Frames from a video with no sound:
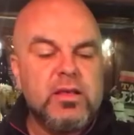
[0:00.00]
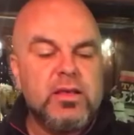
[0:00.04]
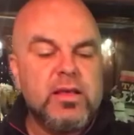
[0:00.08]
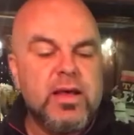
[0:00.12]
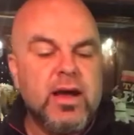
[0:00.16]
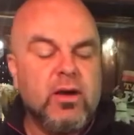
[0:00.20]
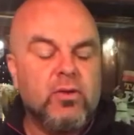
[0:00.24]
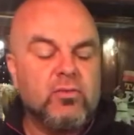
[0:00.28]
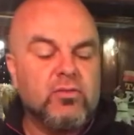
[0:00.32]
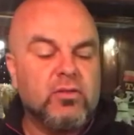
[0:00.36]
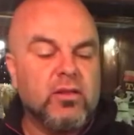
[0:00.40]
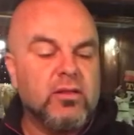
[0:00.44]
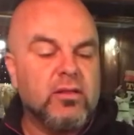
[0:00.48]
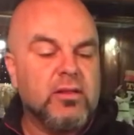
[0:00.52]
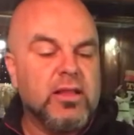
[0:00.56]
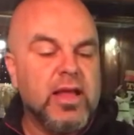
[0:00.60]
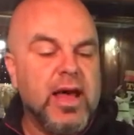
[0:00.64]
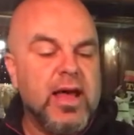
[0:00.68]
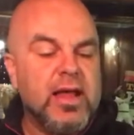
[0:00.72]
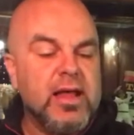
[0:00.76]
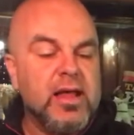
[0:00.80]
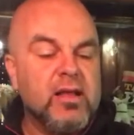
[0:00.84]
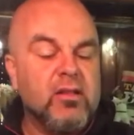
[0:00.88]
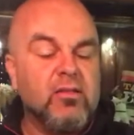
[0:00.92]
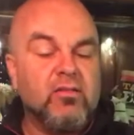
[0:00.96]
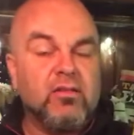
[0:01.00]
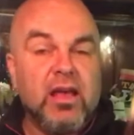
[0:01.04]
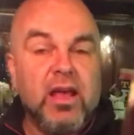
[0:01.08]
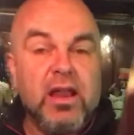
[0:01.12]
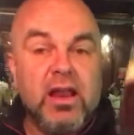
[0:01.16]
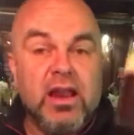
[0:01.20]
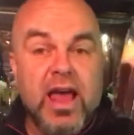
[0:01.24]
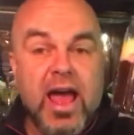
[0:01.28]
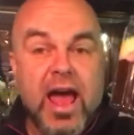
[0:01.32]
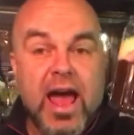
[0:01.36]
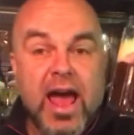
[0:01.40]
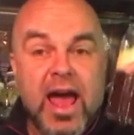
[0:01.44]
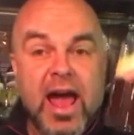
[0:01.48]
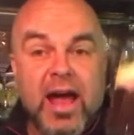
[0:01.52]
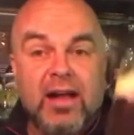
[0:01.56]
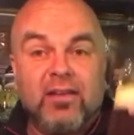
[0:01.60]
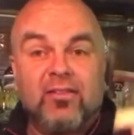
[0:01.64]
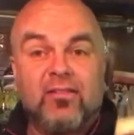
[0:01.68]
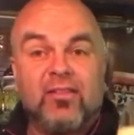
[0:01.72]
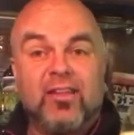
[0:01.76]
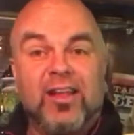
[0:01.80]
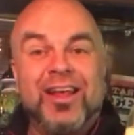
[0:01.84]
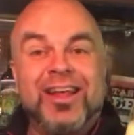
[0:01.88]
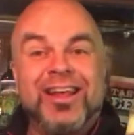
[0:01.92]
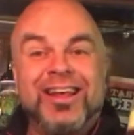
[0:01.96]
Yowza, that is an
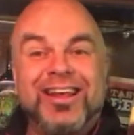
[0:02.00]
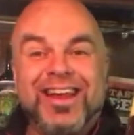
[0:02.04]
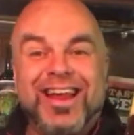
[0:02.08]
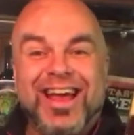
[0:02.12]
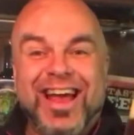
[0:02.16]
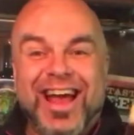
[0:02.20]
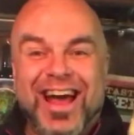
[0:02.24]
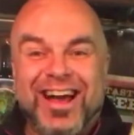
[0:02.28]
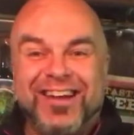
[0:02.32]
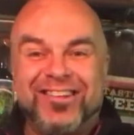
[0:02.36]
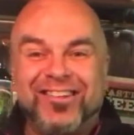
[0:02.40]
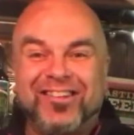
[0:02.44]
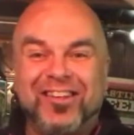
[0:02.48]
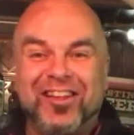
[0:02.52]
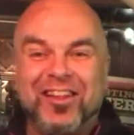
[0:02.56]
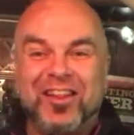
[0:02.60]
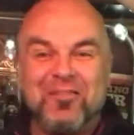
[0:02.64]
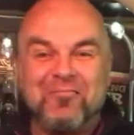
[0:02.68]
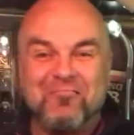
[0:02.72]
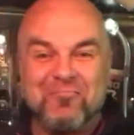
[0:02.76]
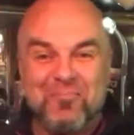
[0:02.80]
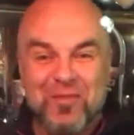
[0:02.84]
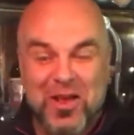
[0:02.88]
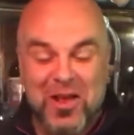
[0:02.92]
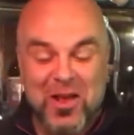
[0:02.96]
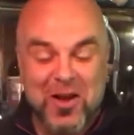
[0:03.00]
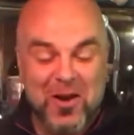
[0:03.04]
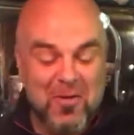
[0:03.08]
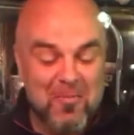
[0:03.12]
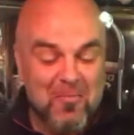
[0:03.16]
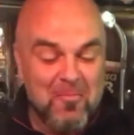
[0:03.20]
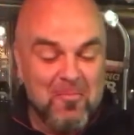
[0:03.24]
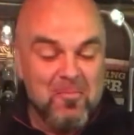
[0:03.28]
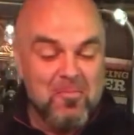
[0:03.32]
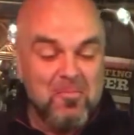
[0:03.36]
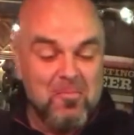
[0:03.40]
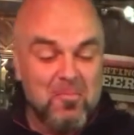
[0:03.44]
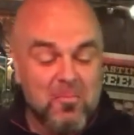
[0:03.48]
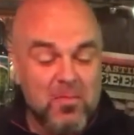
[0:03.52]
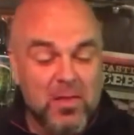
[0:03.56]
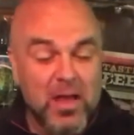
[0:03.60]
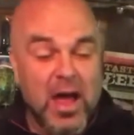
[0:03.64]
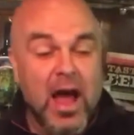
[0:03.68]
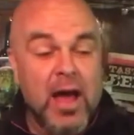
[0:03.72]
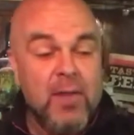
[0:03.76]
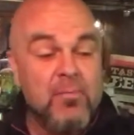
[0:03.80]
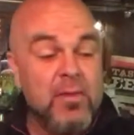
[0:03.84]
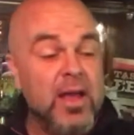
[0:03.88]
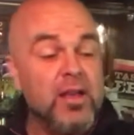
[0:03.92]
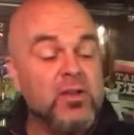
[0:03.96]
excellent, excellent beer.
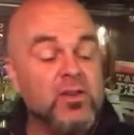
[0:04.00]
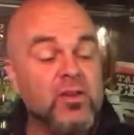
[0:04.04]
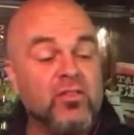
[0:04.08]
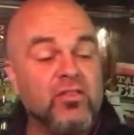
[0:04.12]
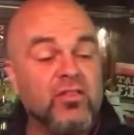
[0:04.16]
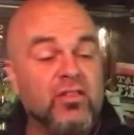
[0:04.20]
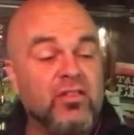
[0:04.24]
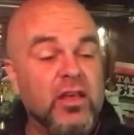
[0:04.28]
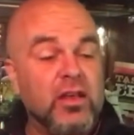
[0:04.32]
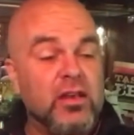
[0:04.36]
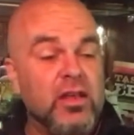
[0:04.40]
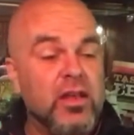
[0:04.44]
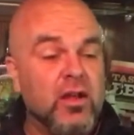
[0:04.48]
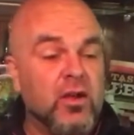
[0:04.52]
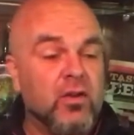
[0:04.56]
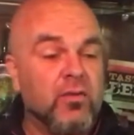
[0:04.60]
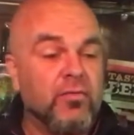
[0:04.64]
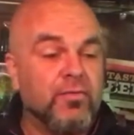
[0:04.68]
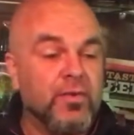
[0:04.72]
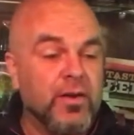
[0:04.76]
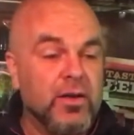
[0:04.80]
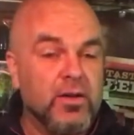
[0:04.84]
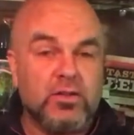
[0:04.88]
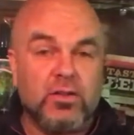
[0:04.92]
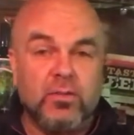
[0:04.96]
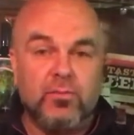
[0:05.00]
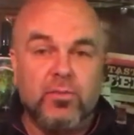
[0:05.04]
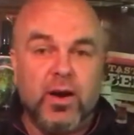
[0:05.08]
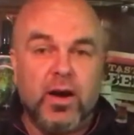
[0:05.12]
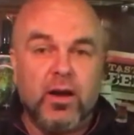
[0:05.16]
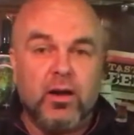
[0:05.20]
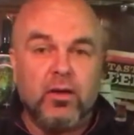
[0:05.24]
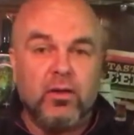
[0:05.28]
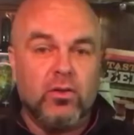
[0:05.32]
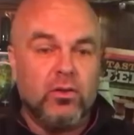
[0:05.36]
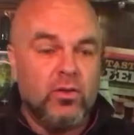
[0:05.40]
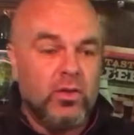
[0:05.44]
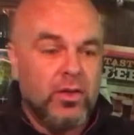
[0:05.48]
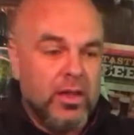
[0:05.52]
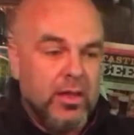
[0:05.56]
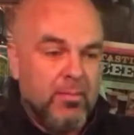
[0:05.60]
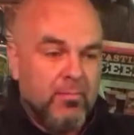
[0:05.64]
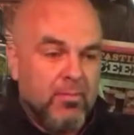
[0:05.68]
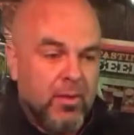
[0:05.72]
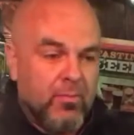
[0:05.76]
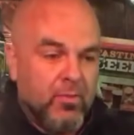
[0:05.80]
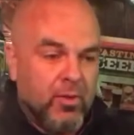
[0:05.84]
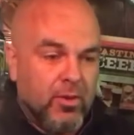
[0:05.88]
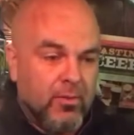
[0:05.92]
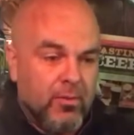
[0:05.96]
I may just sit here and finish the bottle. Oh, look at
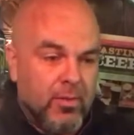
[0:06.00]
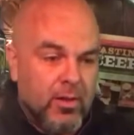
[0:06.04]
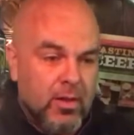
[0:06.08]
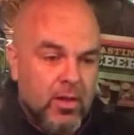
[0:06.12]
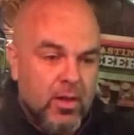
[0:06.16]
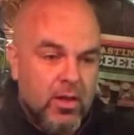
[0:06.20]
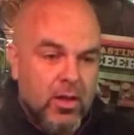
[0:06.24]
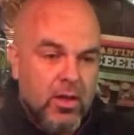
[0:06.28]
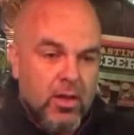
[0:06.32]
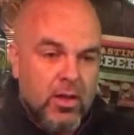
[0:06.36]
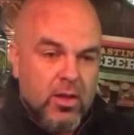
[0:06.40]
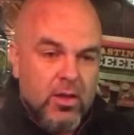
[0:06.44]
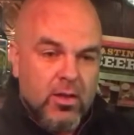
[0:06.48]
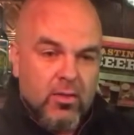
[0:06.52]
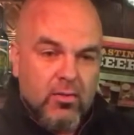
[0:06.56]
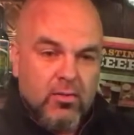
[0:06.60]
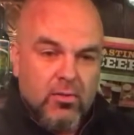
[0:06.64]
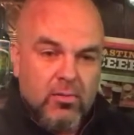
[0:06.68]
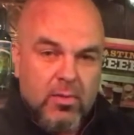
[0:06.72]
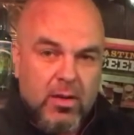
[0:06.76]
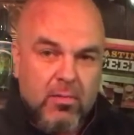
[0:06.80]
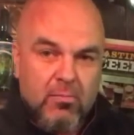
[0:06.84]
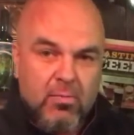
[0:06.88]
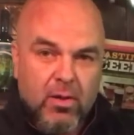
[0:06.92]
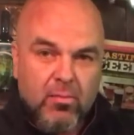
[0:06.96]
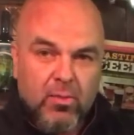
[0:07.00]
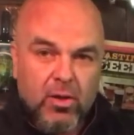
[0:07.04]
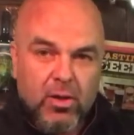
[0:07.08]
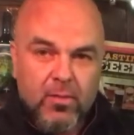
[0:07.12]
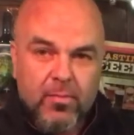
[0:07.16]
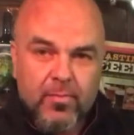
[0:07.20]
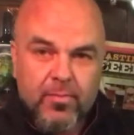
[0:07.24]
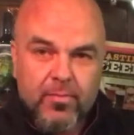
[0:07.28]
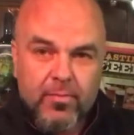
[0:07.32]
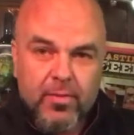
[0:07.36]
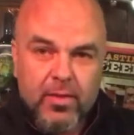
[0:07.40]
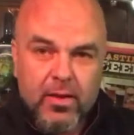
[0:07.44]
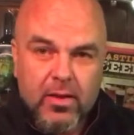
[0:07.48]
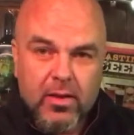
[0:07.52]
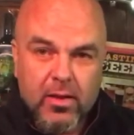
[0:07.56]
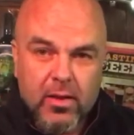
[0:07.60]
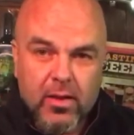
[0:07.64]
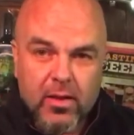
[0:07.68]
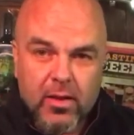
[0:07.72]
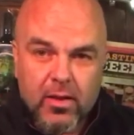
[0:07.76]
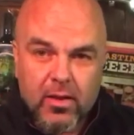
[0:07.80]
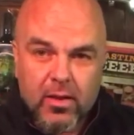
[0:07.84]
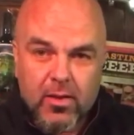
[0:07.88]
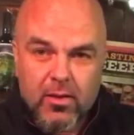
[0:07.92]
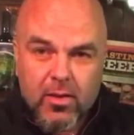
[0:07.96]
that bubble. My bubble.
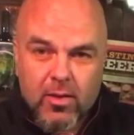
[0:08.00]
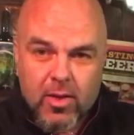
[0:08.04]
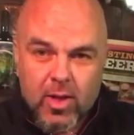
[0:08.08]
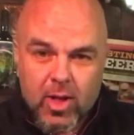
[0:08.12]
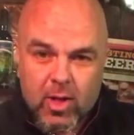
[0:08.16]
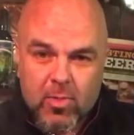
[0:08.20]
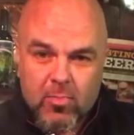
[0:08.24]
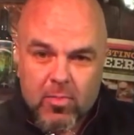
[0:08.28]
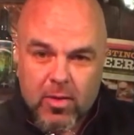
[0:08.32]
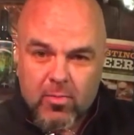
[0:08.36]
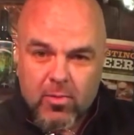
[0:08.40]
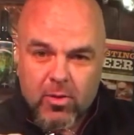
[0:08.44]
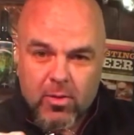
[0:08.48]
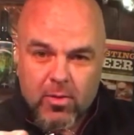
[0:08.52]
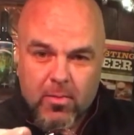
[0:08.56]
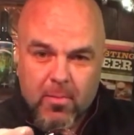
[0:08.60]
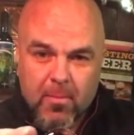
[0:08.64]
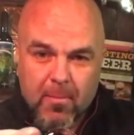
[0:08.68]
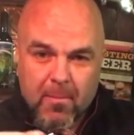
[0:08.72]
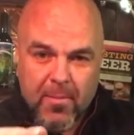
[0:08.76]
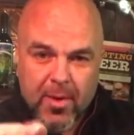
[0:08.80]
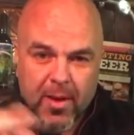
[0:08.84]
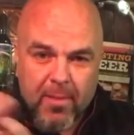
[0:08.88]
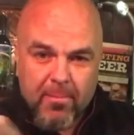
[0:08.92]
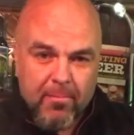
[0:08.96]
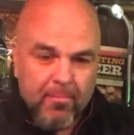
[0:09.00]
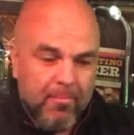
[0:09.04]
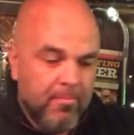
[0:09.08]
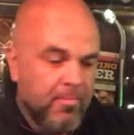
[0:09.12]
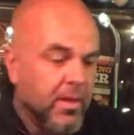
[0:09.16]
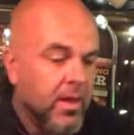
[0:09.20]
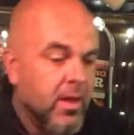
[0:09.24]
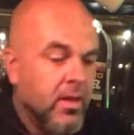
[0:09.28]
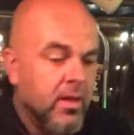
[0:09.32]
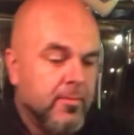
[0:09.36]
Bubble. Pop.